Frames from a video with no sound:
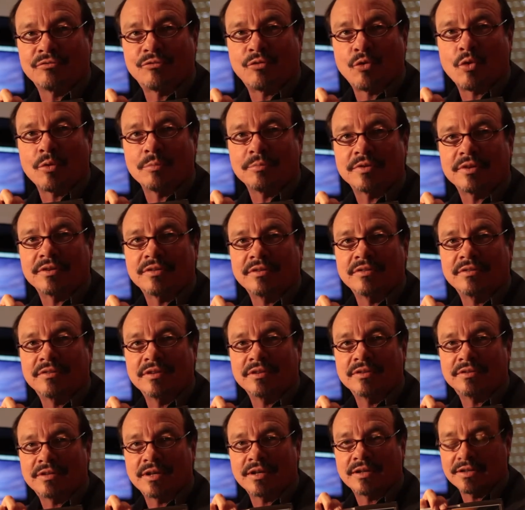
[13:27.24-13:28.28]
formed
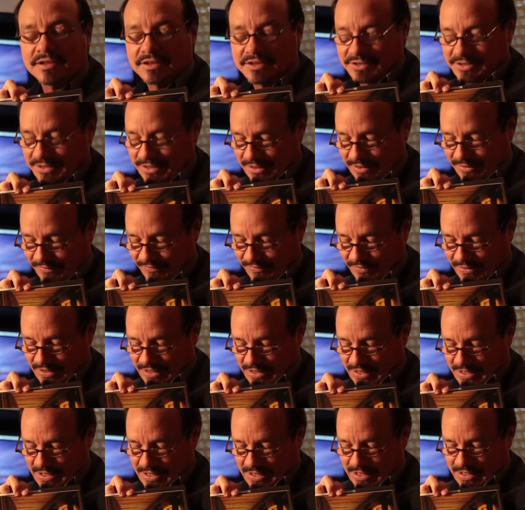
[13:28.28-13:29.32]
the tunnel itself.
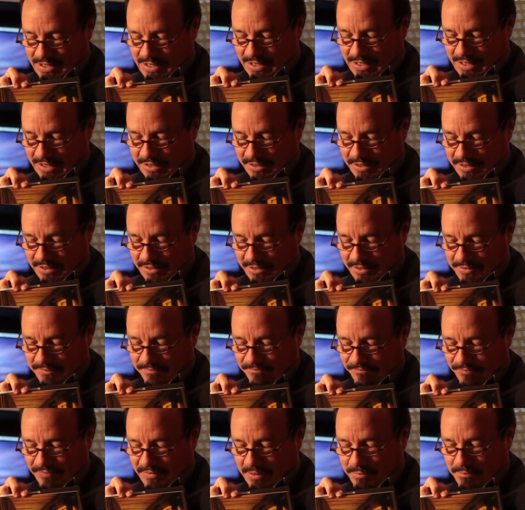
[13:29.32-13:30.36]
And
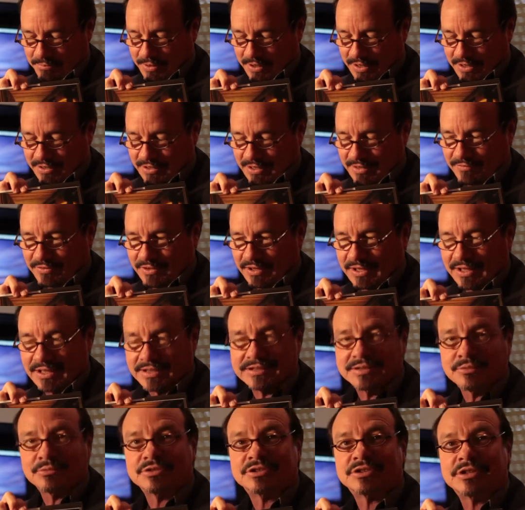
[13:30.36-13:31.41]
but
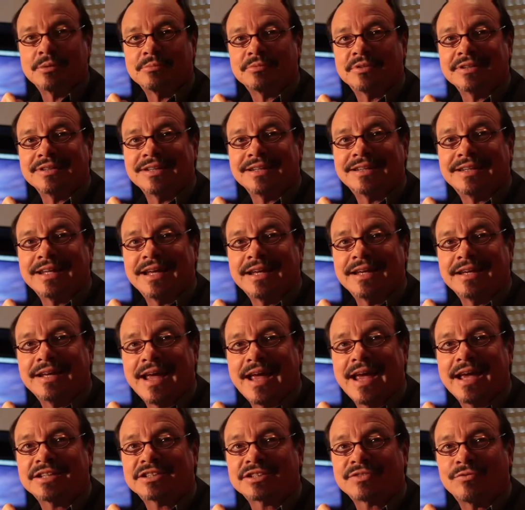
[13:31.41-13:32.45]
nevertheless, it was something that they had
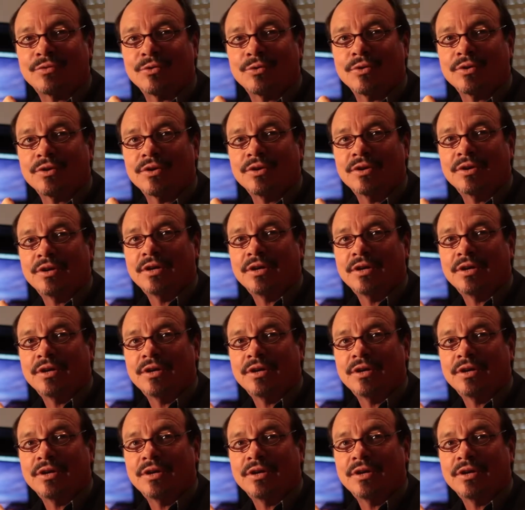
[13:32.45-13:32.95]
asked for.